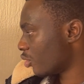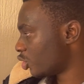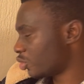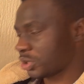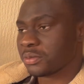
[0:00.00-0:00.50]

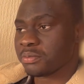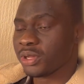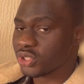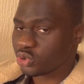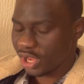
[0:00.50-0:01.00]
much
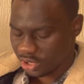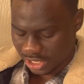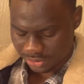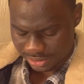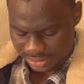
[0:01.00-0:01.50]
means where you
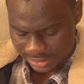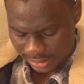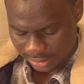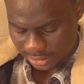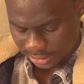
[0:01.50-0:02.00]
can
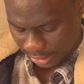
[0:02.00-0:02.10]
understand it,